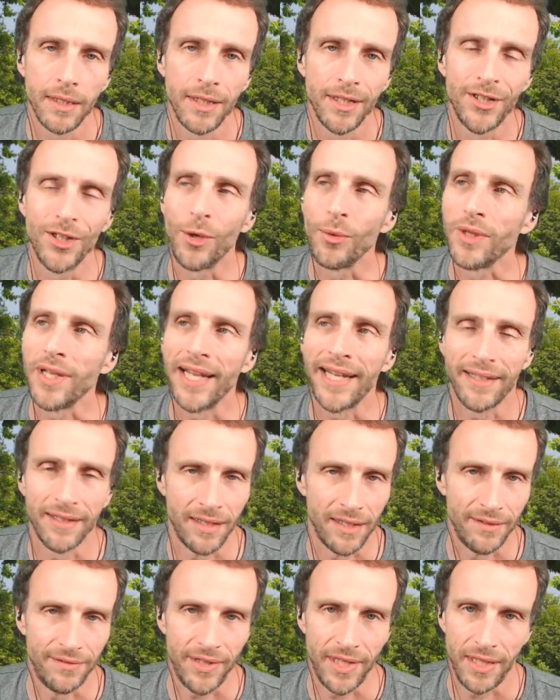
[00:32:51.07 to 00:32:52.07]
don't like
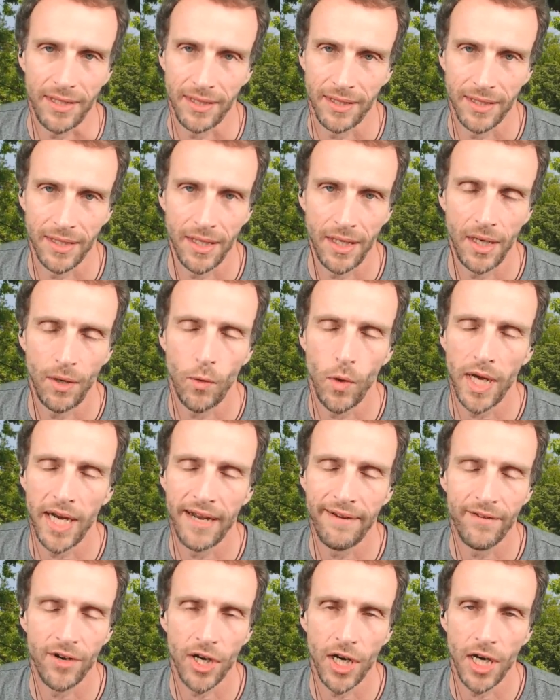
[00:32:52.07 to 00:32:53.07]
coffee. Oh, whatever.